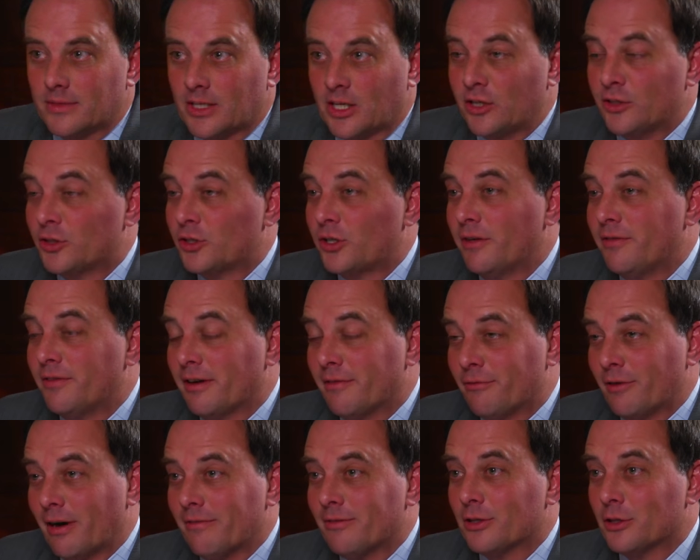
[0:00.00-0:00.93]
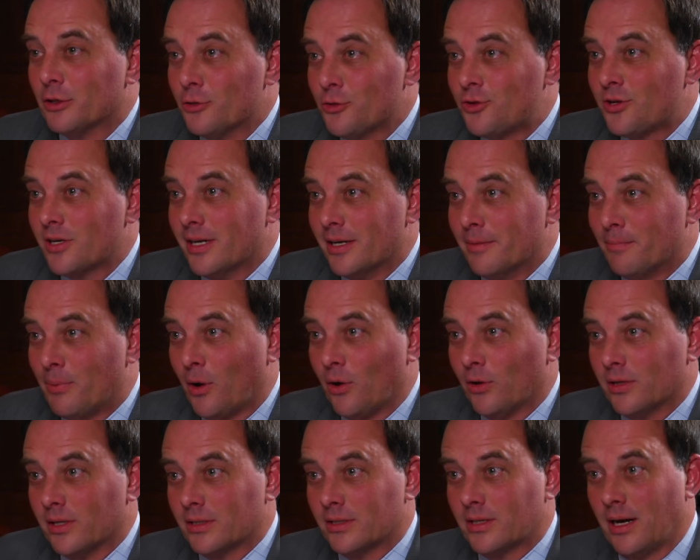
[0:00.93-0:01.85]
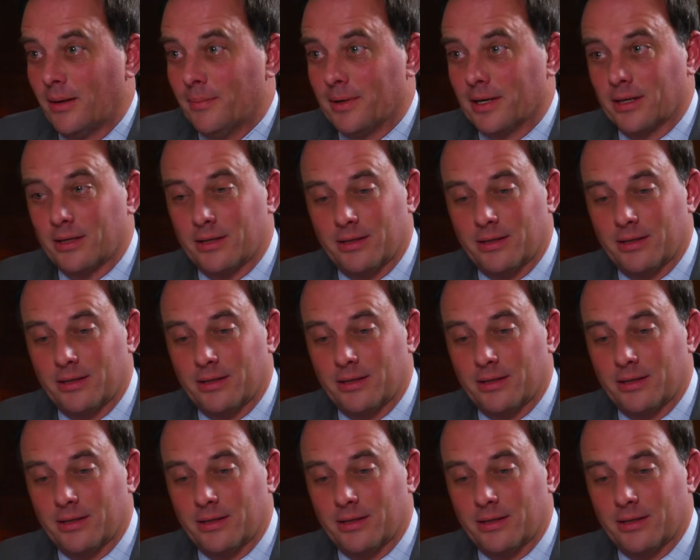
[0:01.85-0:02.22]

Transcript: Conservative Revolution in Poland. Telling